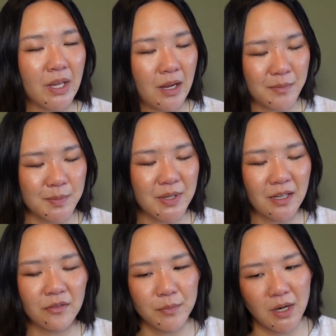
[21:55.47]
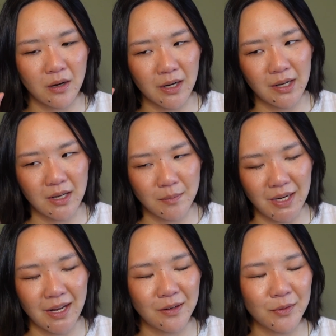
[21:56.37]
I'm speaking of Minari in my
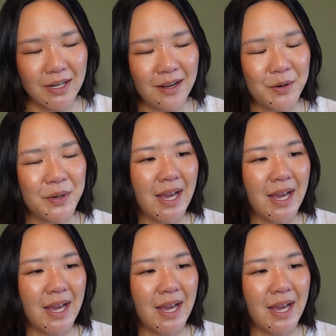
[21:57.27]
head right now.